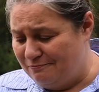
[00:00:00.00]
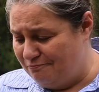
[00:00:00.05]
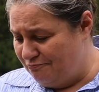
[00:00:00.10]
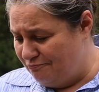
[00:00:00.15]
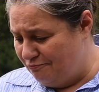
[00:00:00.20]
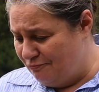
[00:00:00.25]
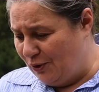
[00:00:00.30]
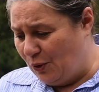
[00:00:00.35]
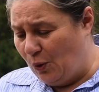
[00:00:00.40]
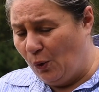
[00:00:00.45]

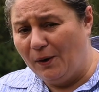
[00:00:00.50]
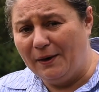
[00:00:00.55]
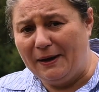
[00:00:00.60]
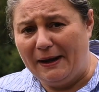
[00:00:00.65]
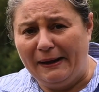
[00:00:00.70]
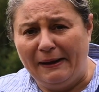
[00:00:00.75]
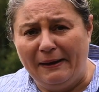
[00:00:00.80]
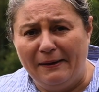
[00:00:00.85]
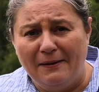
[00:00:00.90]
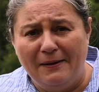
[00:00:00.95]

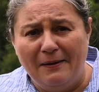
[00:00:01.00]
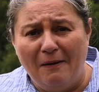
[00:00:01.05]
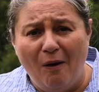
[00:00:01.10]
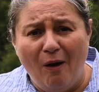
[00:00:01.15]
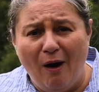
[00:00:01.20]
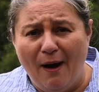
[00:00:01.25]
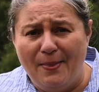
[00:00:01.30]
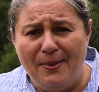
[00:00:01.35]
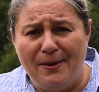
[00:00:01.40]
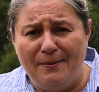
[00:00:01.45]
recording
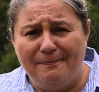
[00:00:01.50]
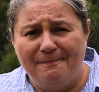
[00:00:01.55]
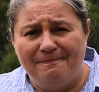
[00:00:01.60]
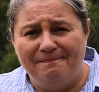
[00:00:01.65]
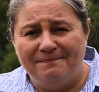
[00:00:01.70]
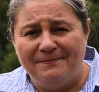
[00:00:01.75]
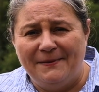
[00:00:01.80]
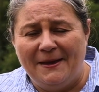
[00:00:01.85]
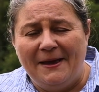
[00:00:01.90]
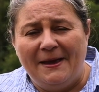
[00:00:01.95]
on them.
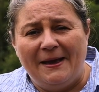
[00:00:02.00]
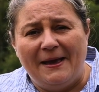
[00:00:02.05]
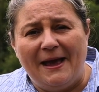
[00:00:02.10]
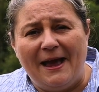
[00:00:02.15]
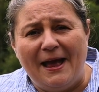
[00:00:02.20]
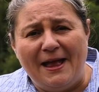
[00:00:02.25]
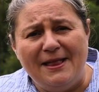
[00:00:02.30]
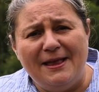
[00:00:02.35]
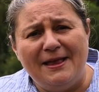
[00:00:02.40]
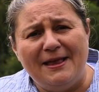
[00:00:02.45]

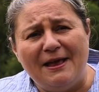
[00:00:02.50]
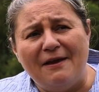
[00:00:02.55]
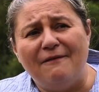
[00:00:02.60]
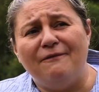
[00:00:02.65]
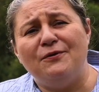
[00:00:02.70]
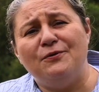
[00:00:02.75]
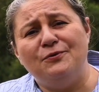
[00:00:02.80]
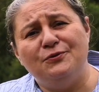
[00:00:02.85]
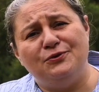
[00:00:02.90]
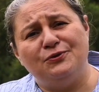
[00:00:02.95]
And if
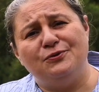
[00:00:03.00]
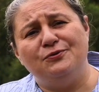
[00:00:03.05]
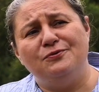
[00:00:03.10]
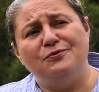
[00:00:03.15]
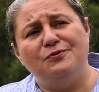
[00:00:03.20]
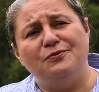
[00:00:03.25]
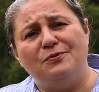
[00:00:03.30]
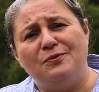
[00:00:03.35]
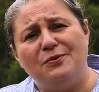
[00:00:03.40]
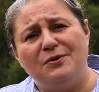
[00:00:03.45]
you
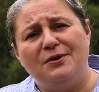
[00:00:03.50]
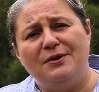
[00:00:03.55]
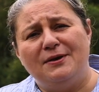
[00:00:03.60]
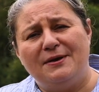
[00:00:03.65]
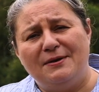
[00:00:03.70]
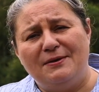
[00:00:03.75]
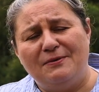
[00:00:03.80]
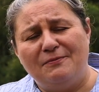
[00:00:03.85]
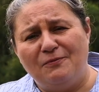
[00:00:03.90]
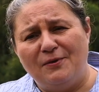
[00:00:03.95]
do
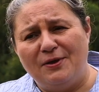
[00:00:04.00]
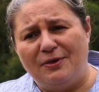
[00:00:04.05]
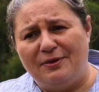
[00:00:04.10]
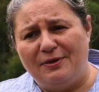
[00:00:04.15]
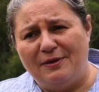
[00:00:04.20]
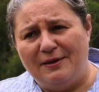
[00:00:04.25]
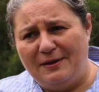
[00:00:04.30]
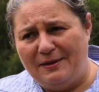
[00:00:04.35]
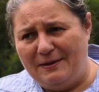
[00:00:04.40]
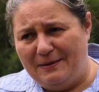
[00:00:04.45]
with
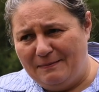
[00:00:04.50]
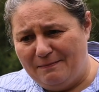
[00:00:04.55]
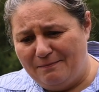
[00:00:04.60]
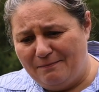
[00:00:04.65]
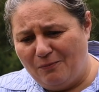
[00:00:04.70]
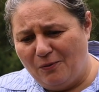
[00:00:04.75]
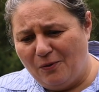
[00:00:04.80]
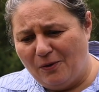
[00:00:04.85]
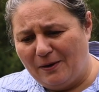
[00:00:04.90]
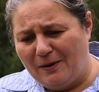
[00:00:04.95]
the
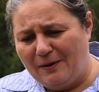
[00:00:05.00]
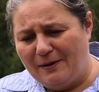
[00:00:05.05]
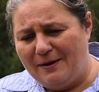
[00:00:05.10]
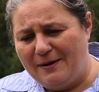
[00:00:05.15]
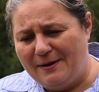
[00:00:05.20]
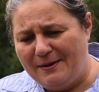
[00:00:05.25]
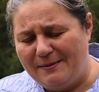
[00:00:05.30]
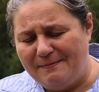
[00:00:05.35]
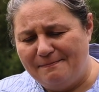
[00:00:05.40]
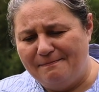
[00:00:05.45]
more,
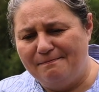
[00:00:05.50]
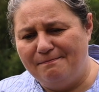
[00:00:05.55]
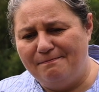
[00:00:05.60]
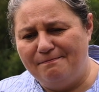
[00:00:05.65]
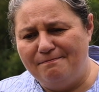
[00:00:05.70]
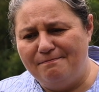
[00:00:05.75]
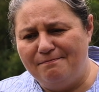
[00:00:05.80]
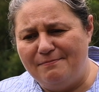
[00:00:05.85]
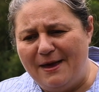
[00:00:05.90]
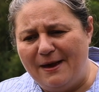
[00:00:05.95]

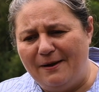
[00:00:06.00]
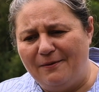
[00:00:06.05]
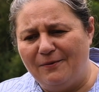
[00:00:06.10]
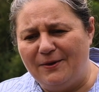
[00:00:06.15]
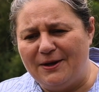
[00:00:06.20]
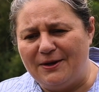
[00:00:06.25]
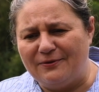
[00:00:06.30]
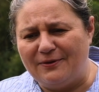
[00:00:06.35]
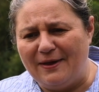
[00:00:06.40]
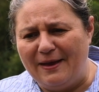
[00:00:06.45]
what
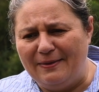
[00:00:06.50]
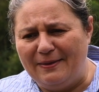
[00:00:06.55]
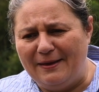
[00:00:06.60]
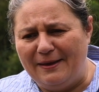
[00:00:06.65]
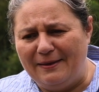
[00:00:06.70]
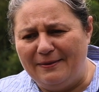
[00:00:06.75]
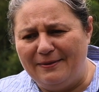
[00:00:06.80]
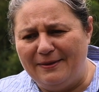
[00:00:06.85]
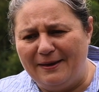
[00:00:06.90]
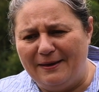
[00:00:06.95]
do you say,
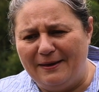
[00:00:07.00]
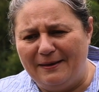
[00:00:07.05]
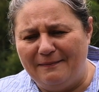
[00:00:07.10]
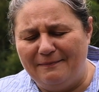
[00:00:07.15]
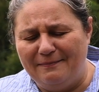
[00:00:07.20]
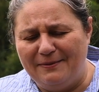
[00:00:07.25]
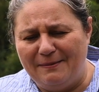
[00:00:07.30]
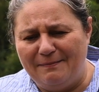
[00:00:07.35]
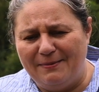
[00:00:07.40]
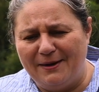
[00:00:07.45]

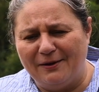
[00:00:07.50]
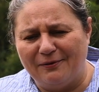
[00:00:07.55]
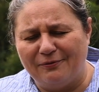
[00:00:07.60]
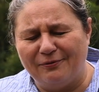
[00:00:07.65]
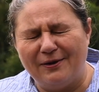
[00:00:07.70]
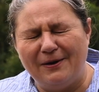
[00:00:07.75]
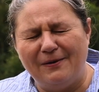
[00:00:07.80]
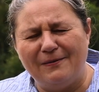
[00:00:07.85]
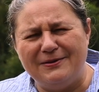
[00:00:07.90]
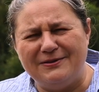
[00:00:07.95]
the bigger
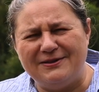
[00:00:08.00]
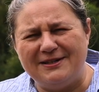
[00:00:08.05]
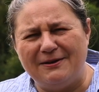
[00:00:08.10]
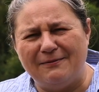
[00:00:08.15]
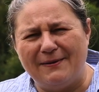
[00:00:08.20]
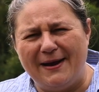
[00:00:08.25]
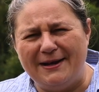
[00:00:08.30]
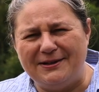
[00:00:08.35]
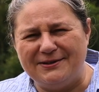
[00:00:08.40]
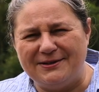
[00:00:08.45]
frequency
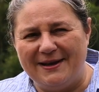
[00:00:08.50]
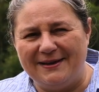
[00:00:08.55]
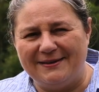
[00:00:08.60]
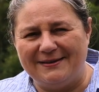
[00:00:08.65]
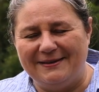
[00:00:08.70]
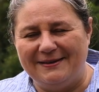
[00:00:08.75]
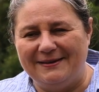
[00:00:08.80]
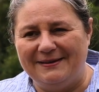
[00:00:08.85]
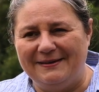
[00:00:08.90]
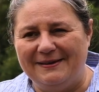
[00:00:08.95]
range, like
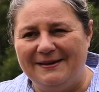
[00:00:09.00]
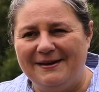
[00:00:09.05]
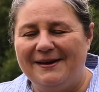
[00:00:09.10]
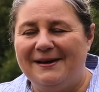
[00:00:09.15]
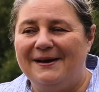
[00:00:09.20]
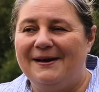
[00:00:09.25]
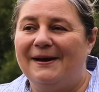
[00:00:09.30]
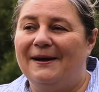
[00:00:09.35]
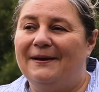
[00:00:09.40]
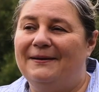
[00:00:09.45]

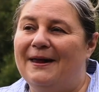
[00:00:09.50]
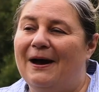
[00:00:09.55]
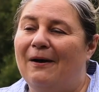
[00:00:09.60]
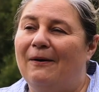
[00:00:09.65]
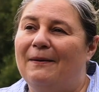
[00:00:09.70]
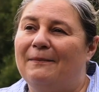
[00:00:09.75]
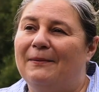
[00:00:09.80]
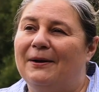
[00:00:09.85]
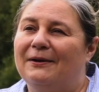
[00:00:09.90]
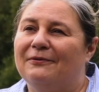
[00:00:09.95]
now
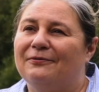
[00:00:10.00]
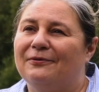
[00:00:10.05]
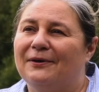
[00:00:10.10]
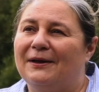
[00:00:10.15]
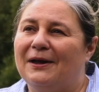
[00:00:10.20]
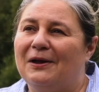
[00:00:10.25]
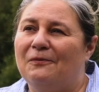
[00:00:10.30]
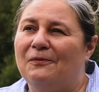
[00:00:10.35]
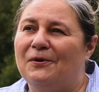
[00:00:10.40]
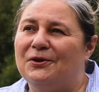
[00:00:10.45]
I'm going to
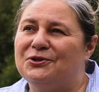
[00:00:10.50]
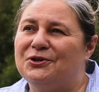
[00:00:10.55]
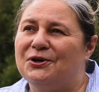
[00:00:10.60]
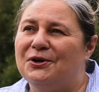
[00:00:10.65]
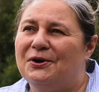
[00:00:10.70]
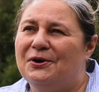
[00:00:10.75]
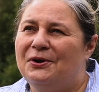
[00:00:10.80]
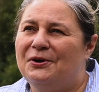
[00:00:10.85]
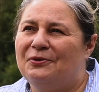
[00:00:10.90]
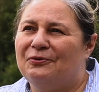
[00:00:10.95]
forget which
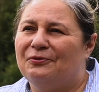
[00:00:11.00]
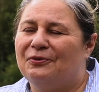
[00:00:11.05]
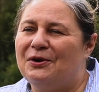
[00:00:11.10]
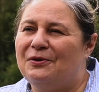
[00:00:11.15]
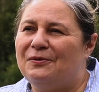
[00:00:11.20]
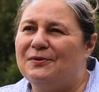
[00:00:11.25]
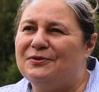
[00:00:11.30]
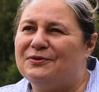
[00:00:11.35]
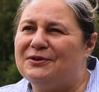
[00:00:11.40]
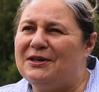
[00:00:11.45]

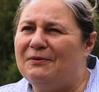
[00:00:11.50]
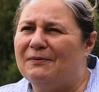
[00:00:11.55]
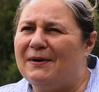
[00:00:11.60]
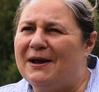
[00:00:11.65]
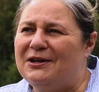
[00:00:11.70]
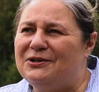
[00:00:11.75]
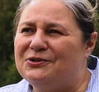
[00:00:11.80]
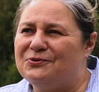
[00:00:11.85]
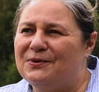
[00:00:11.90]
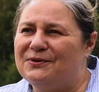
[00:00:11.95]
frequency
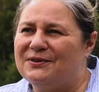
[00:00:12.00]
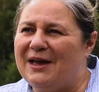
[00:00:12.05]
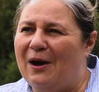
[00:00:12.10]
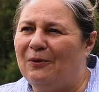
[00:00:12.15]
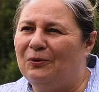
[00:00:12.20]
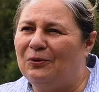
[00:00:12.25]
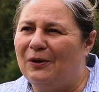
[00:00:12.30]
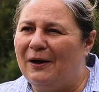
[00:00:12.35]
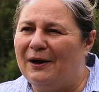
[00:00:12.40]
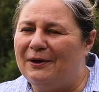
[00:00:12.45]
range was
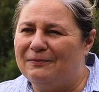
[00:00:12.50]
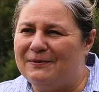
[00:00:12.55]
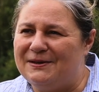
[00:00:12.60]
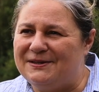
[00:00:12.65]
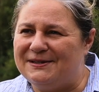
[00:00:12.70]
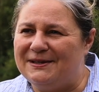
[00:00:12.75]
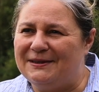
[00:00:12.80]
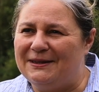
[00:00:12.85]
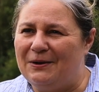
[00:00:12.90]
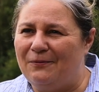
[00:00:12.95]
outlawed
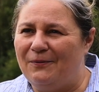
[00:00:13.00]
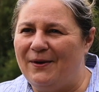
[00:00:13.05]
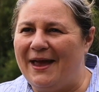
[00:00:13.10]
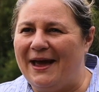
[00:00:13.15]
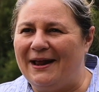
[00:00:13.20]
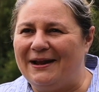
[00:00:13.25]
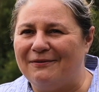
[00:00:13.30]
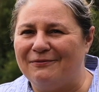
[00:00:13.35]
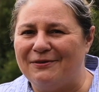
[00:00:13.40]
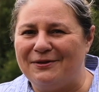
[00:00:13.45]
recently. We
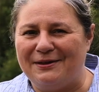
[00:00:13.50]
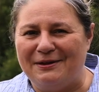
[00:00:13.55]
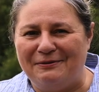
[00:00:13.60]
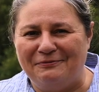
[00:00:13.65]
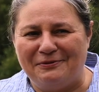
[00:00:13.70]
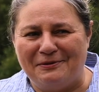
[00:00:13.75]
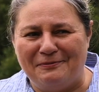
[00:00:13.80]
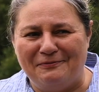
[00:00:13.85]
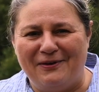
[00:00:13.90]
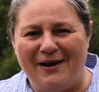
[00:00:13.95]
had everything
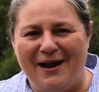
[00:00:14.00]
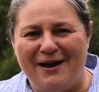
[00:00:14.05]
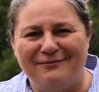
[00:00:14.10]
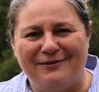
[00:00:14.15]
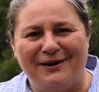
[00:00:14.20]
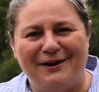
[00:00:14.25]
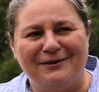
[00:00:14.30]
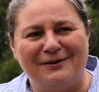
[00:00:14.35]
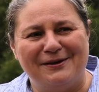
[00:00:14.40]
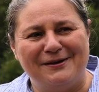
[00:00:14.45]
from
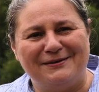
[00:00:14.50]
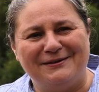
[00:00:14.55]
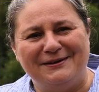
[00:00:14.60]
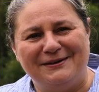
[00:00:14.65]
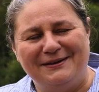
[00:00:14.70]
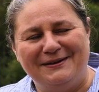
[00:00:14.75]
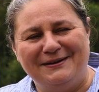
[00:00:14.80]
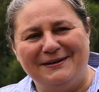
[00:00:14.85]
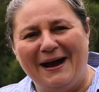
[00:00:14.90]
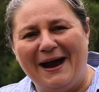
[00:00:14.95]
500
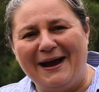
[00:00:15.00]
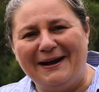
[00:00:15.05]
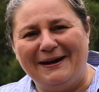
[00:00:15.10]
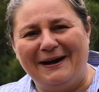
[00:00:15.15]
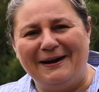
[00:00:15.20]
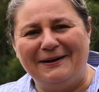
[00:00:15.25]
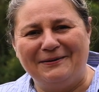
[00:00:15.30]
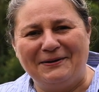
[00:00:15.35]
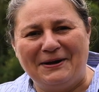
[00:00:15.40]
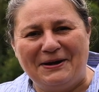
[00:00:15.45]
to
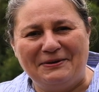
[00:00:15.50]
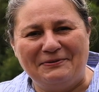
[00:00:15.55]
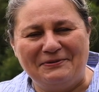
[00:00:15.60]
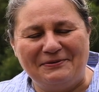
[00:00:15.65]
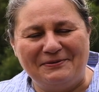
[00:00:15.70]
900